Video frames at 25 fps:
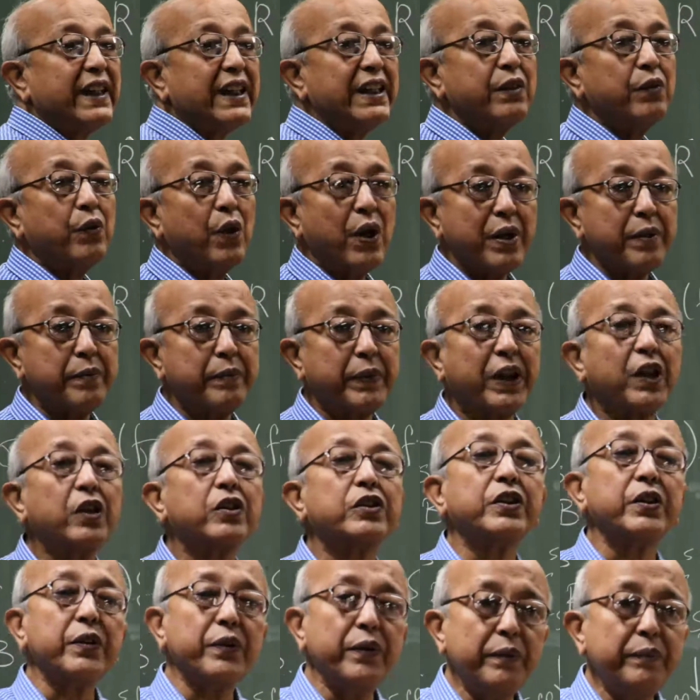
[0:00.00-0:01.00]
than 1 because
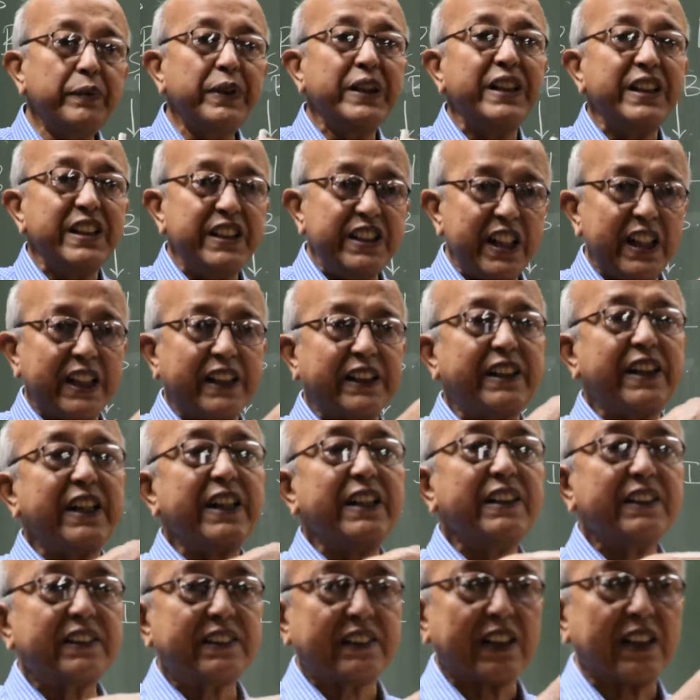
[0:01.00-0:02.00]
you will be
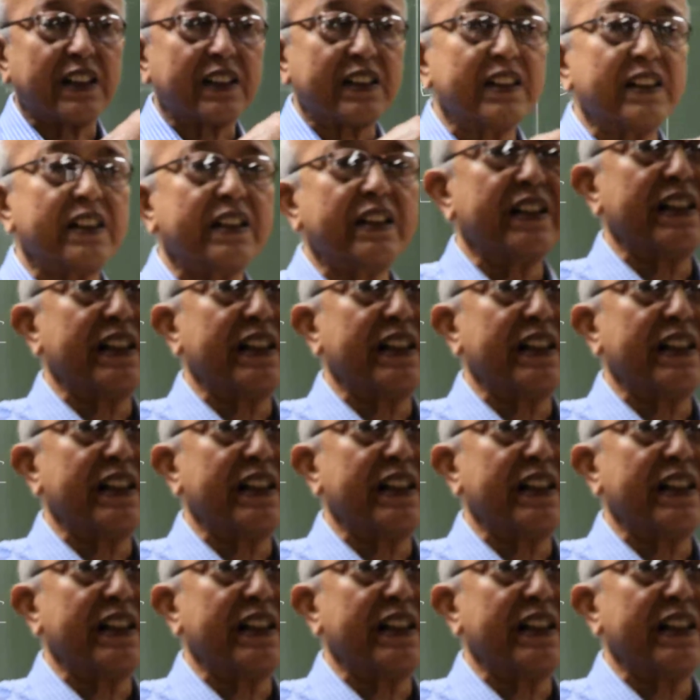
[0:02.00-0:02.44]
rejecting certain